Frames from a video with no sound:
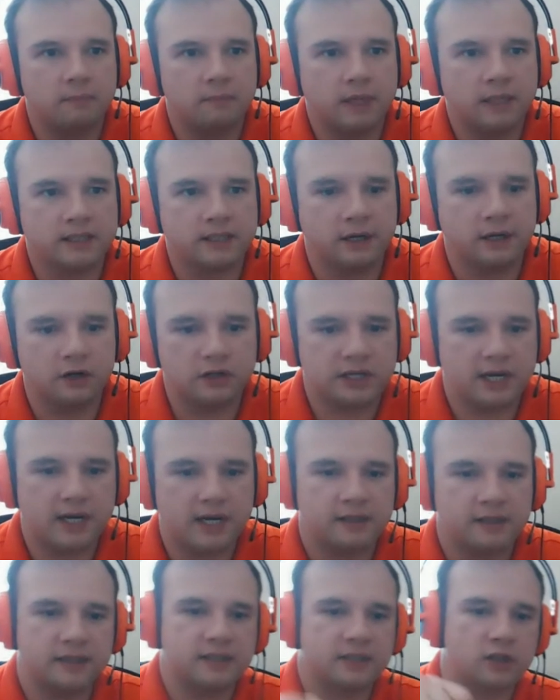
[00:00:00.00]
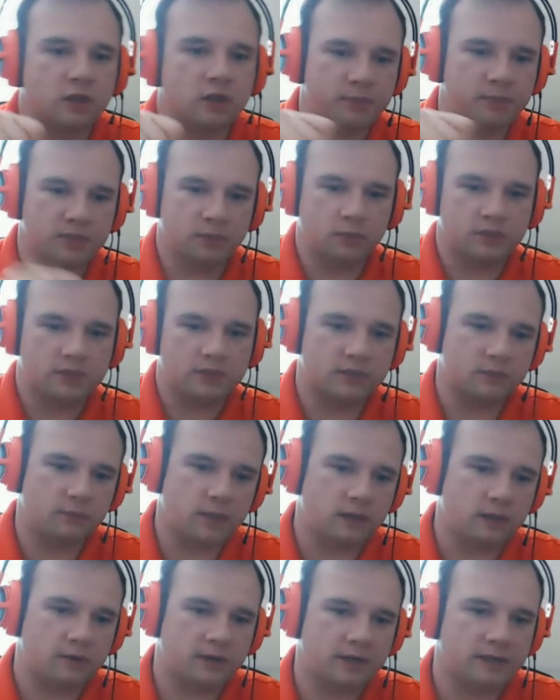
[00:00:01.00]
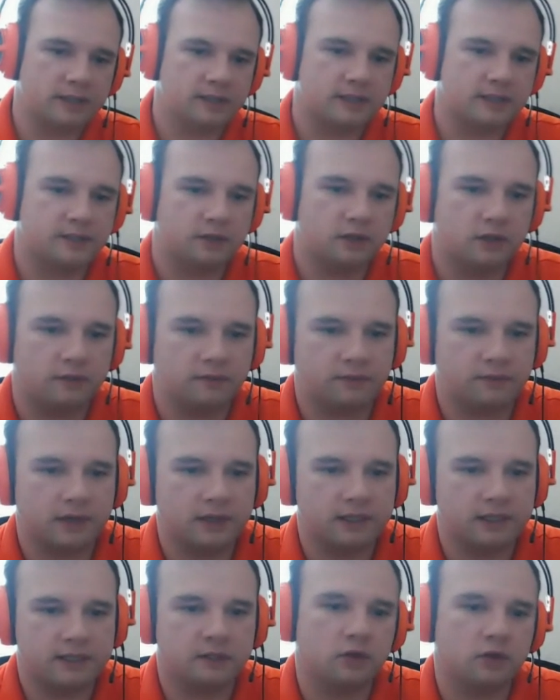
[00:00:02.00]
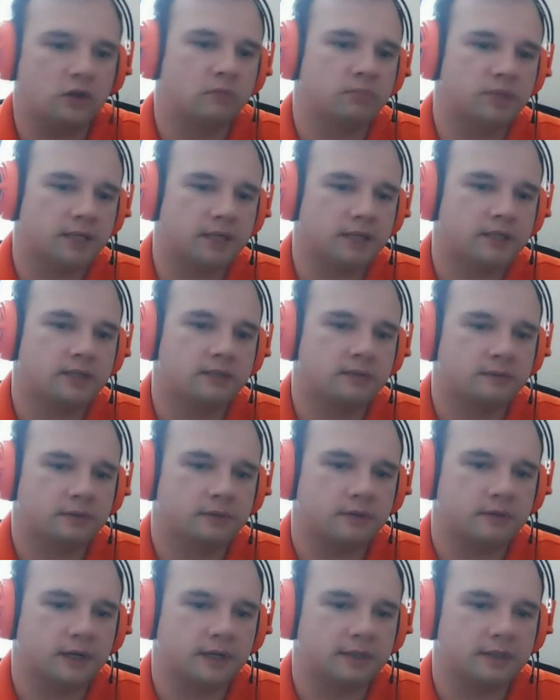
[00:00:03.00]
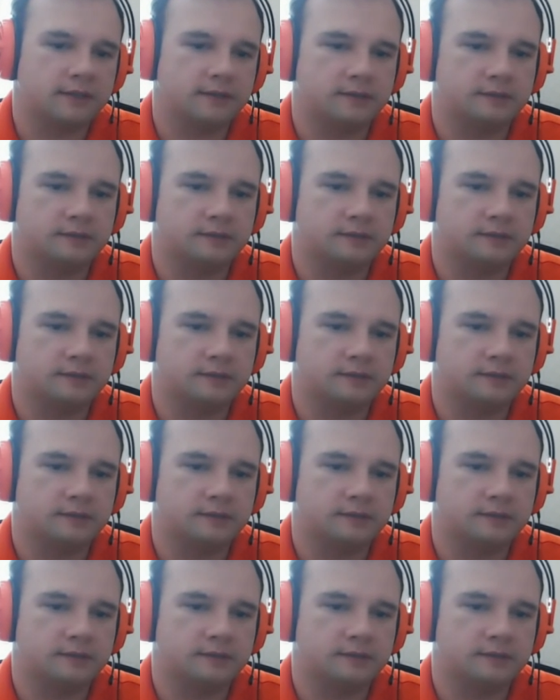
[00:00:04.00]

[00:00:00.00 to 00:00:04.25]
as I understand it, this is open source as well, right? You can find this in Codeplex, correct?